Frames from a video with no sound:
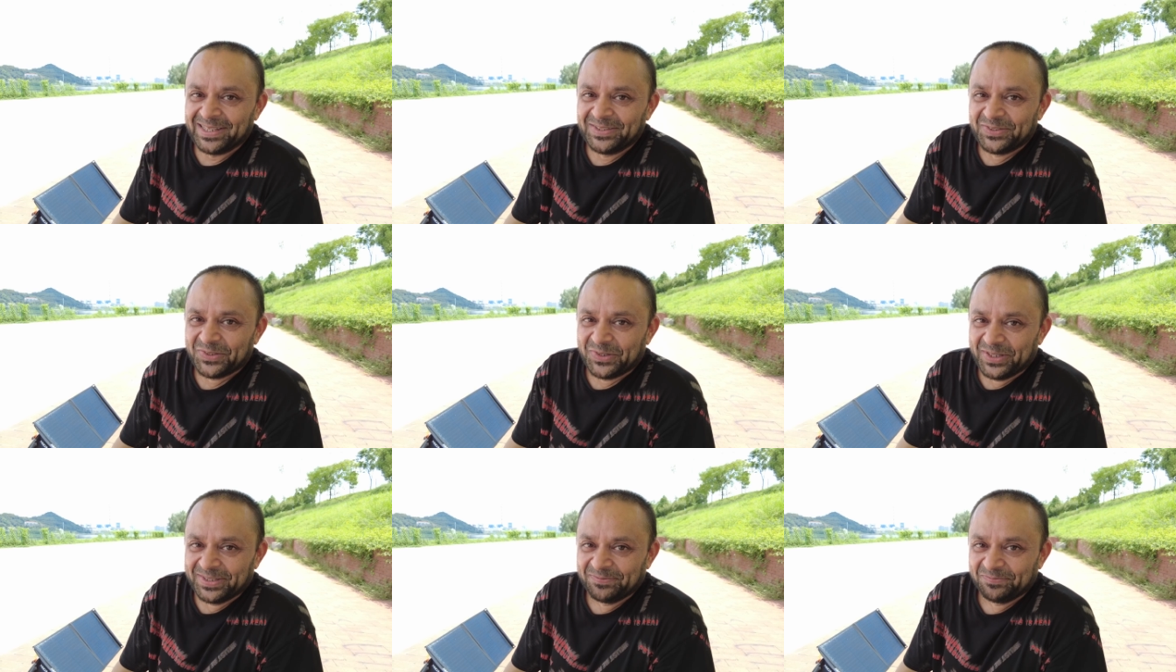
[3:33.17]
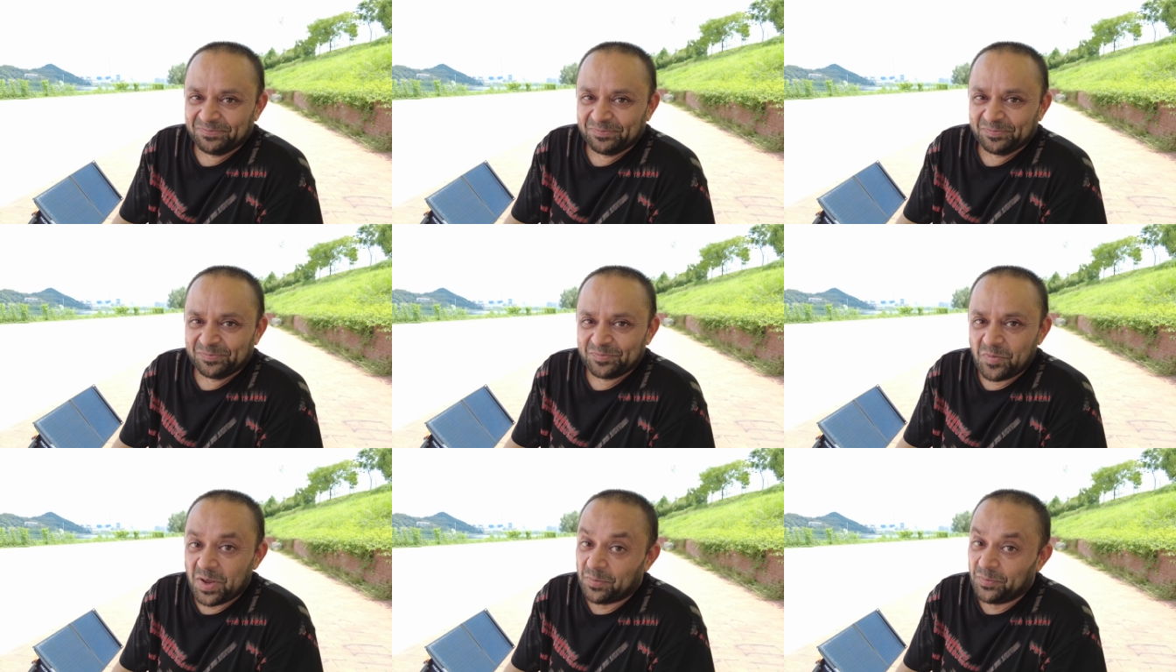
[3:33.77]
Enjoy,
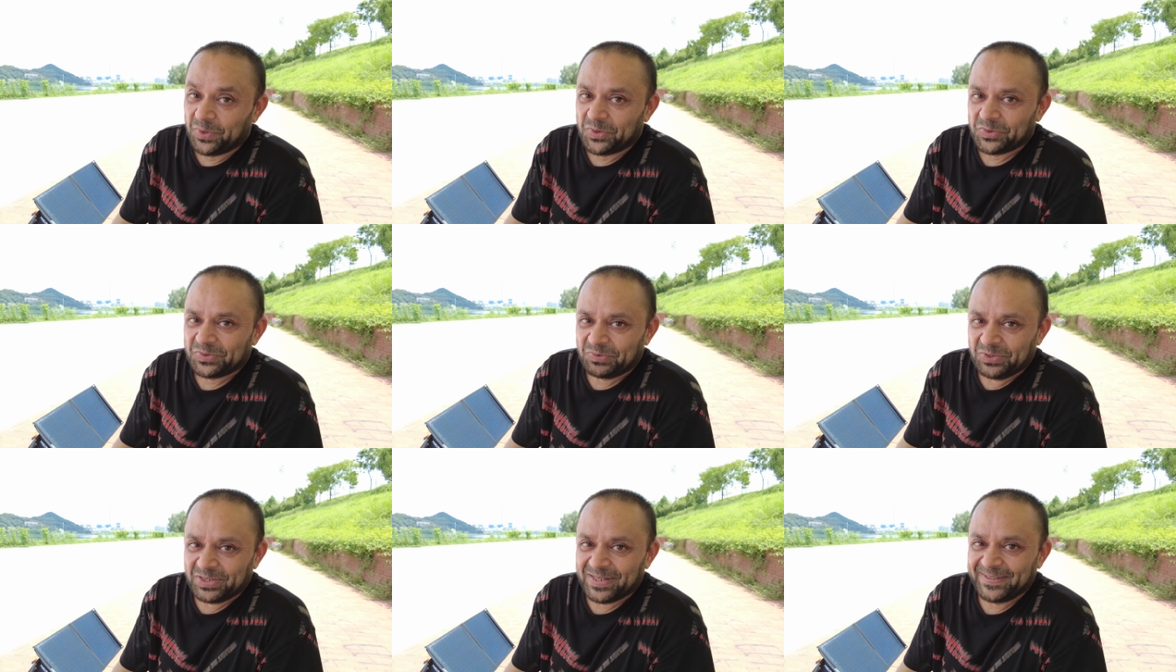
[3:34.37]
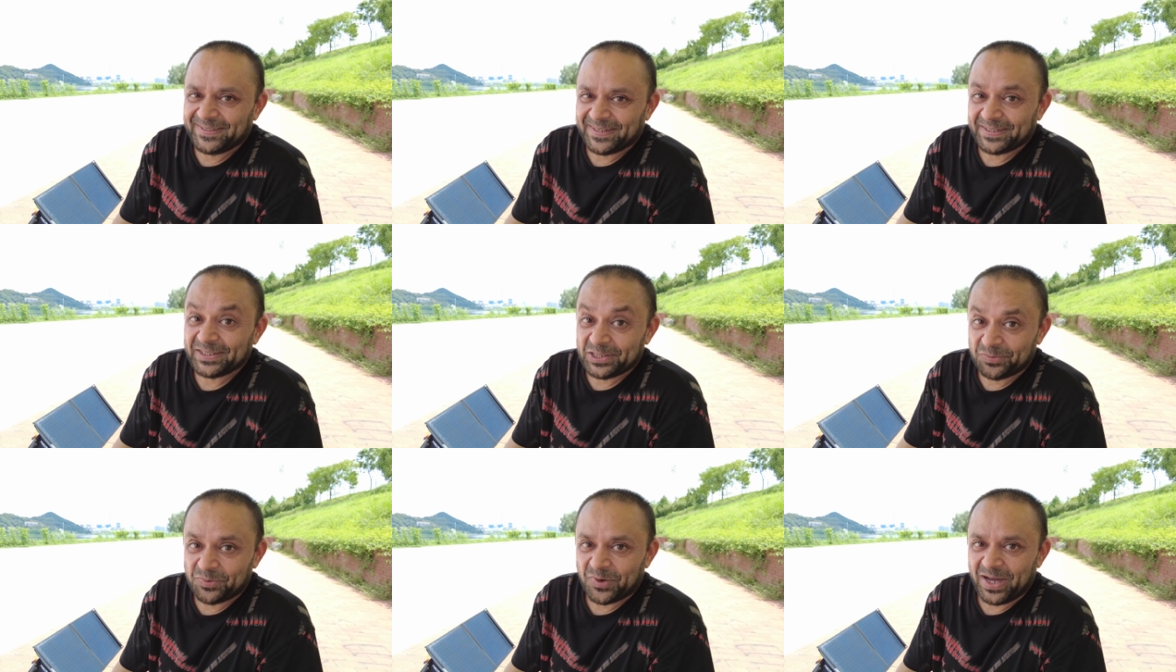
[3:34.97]
because results are
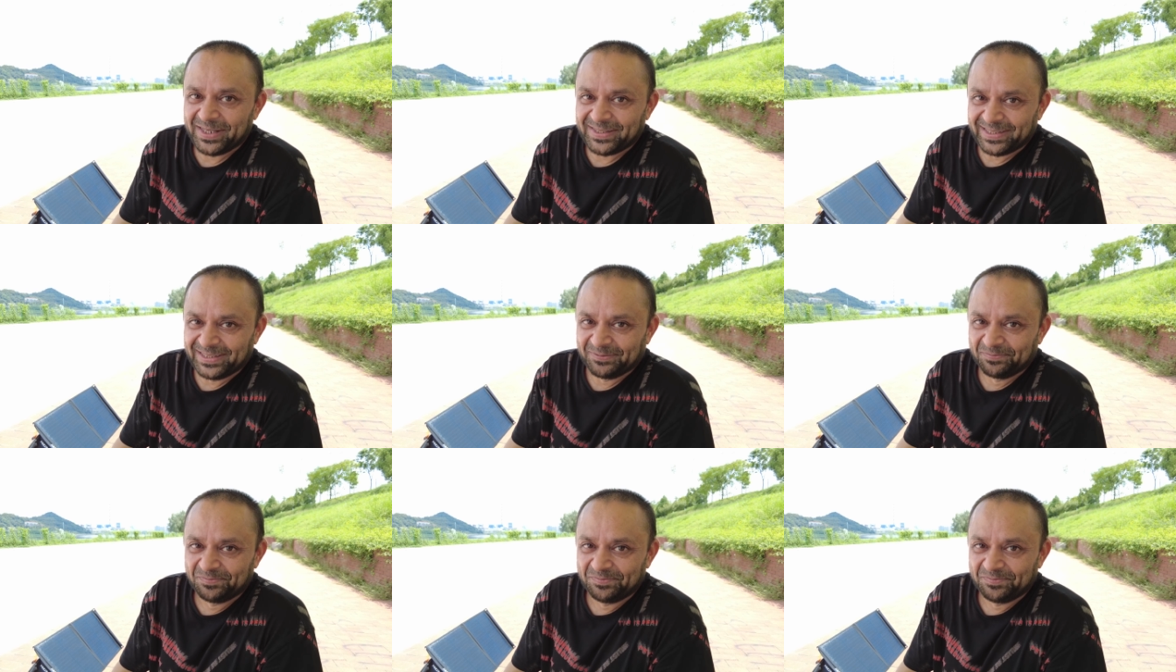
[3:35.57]
surprising.